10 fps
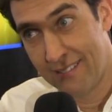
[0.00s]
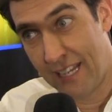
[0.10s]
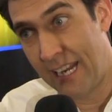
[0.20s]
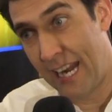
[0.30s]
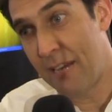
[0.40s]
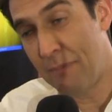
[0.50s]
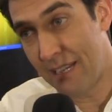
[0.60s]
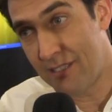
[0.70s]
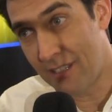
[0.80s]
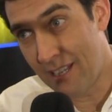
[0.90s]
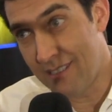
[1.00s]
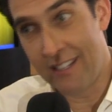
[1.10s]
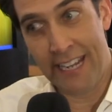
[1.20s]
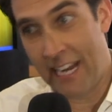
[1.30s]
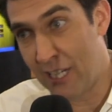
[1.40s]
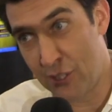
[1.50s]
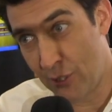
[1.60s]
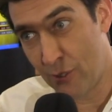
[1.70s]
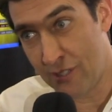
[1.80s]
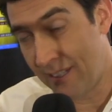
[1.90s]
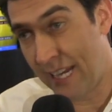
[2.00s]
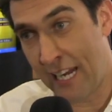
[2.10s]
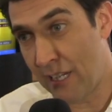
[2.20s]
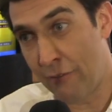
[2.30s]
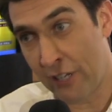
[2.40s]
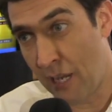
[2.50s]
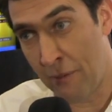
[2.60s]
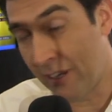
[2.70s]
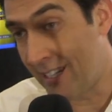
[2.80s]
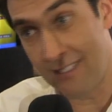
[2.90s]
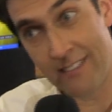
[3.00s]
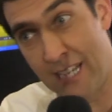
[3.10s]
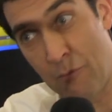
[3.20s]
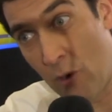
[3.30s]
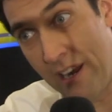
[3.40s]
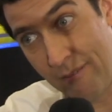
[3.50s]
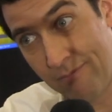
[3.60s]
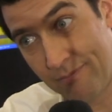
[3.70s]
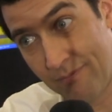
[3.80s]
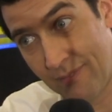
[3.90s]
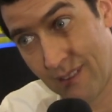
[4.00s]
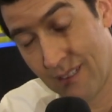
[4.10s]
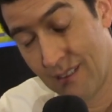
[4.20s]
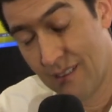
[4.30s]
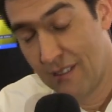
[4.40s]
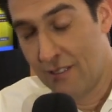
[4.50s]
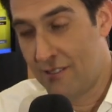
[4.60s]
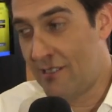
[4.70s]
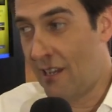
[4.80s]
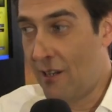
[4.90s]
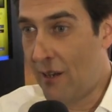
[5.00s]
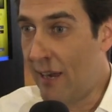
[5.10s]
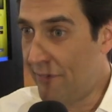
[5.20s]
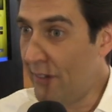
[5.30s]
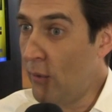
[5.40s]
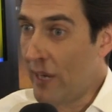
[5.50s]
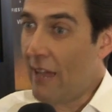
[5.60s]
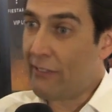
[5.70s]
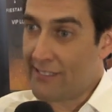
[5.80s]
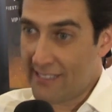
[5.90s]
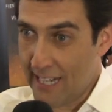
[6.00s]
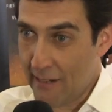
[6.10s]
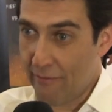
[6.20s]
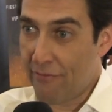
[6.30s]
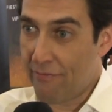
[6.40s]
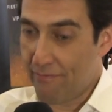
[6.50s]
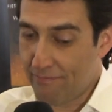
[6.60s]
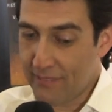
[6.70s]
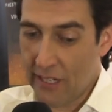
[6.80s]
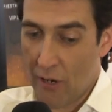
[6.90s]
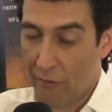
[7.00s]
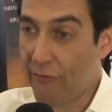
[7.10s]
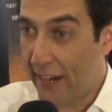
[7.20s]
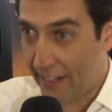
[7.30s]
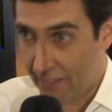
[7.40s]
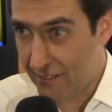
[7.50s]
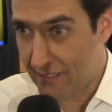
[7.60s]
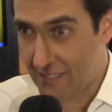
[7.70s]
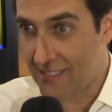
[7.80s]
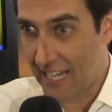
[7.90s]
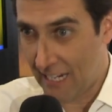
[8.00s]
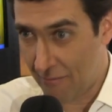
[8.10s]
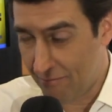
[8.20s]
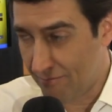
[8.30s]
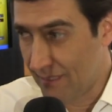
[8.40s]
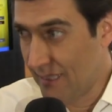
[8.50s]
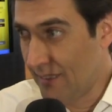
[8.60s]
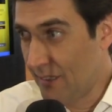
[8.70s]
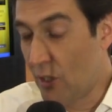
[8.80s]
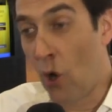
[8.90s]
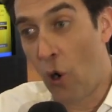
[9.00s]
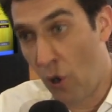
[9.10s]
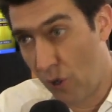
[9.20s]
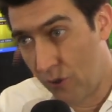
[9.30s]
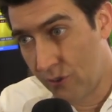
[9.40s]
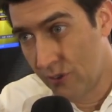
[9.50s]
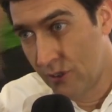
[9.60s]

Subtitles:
They hate Mexicans and they hate Jews and they hate African Americans the same way. So I feel we have the same, faith, the same goal,